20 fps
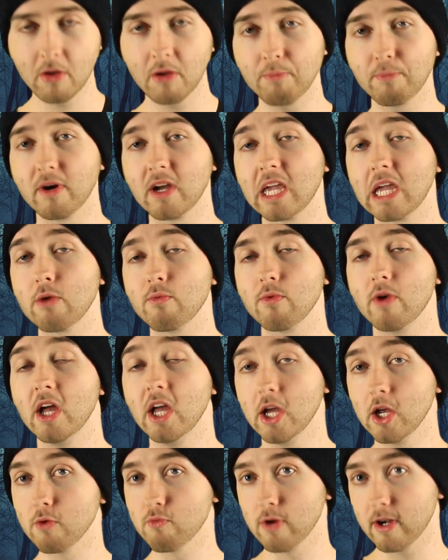But he
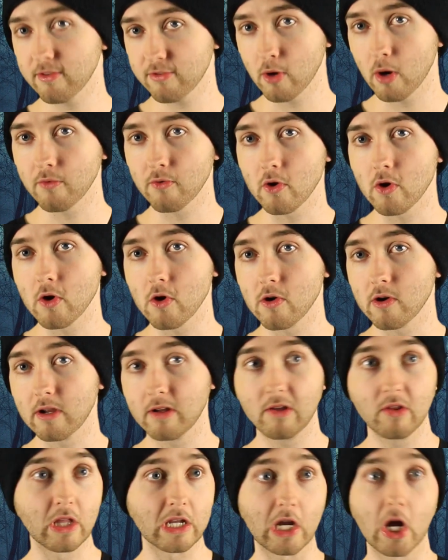runs over her
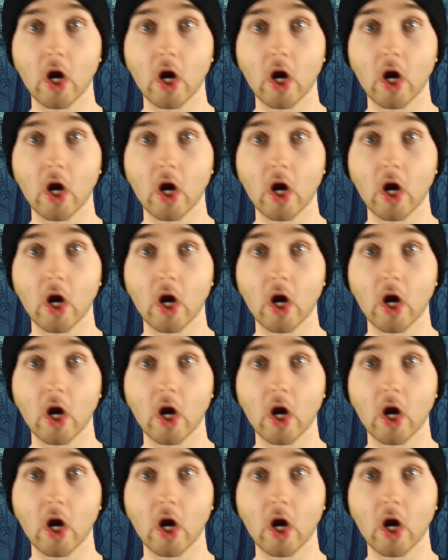like